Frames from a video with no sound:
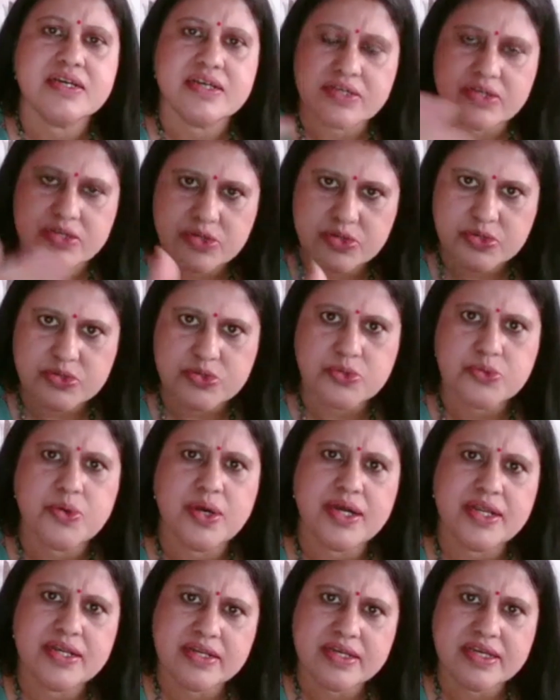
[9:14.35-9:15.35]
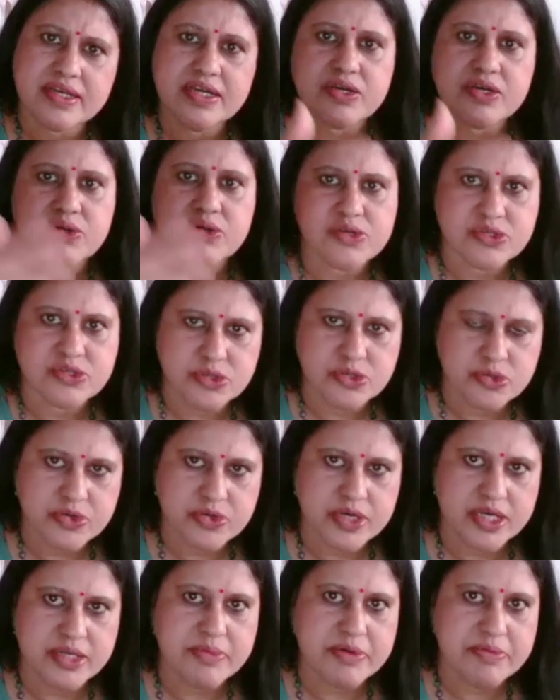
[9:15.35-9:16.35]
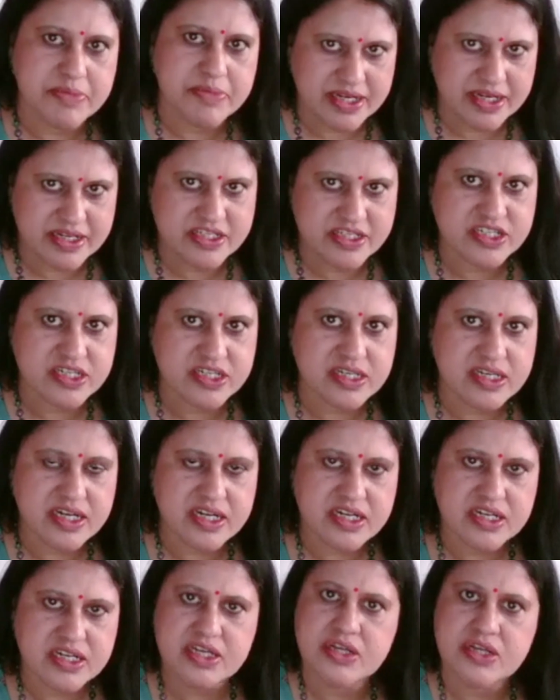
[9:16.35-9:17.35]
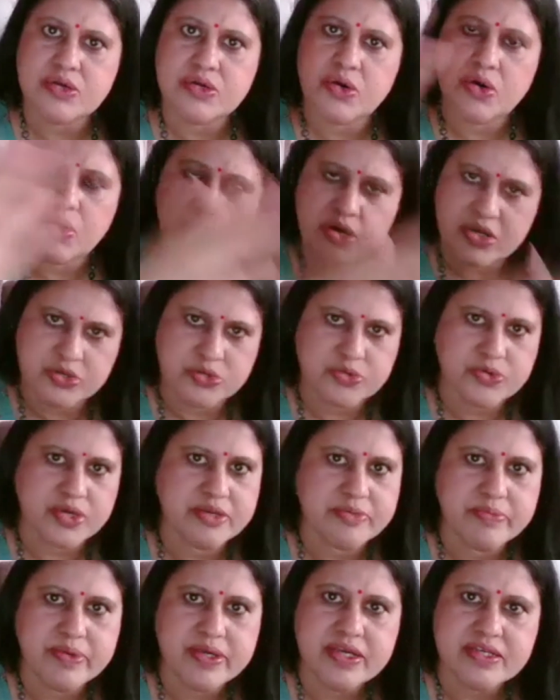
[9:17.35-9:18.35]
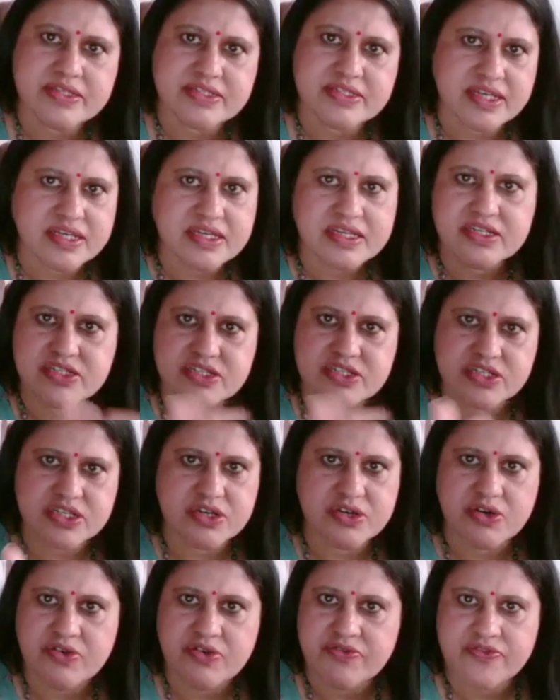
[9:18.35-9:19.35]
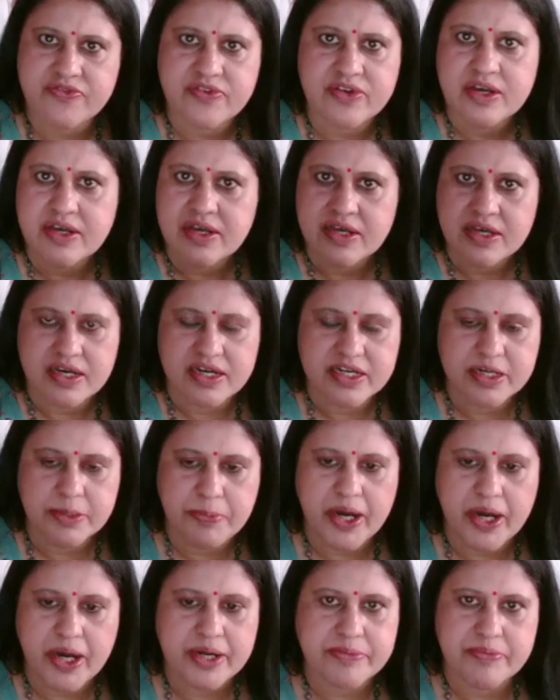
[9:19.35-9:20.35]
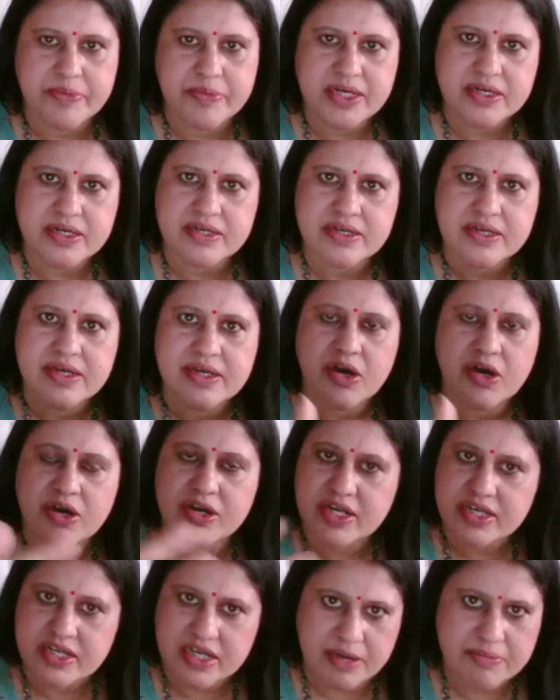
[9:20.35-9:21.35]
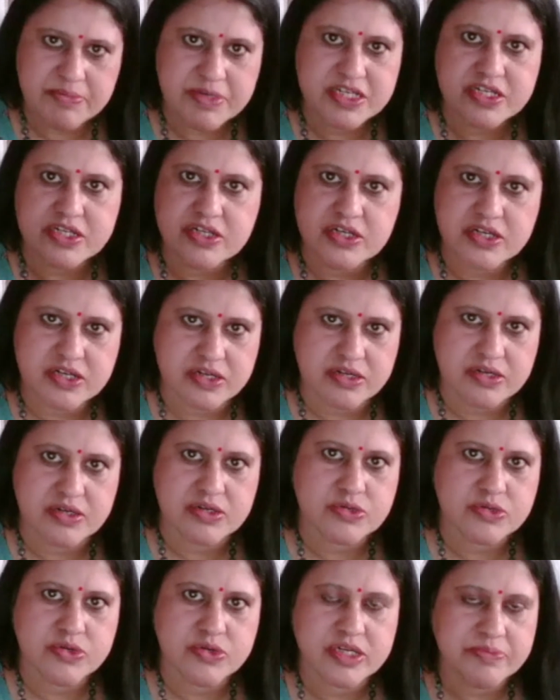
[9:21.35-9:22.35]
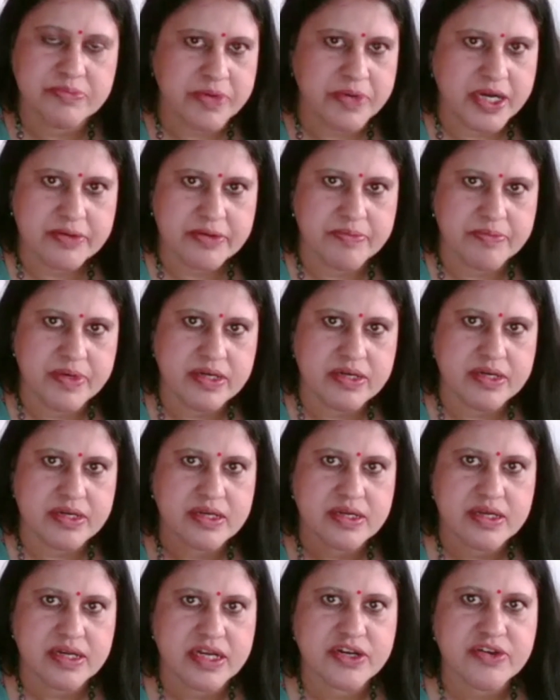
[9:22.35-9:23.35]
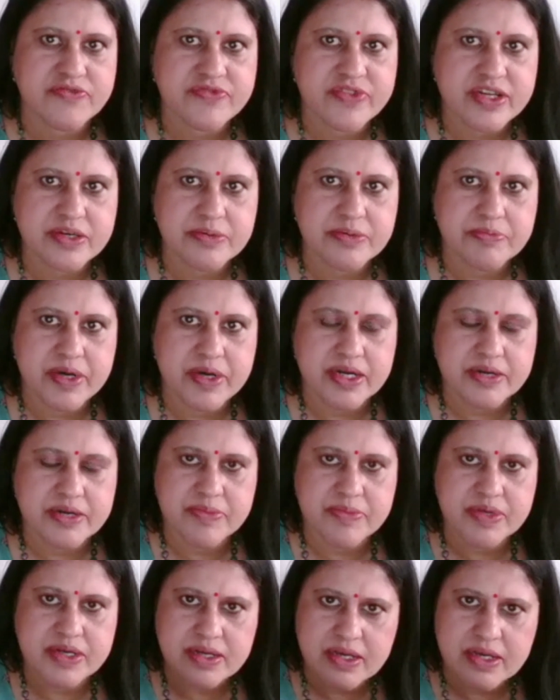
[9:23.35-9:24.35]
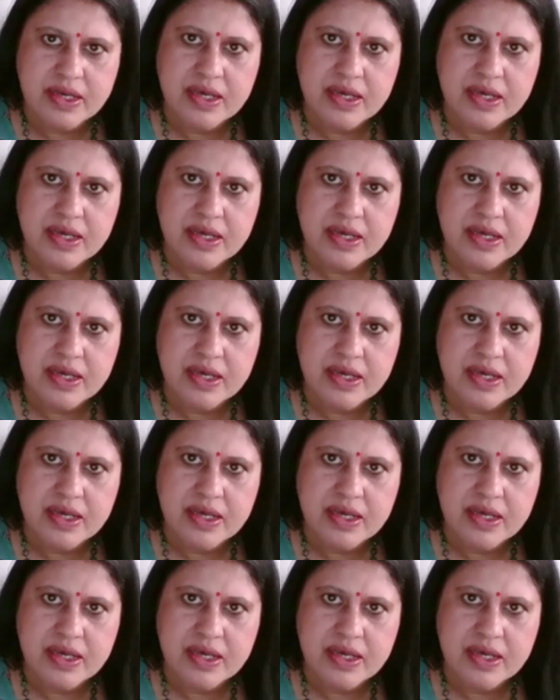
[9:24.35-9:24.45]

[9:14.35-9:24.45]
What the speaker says: You do, and here also you can be managing director, or you can be secretary of a department, or a commissioner to a department, head of the department.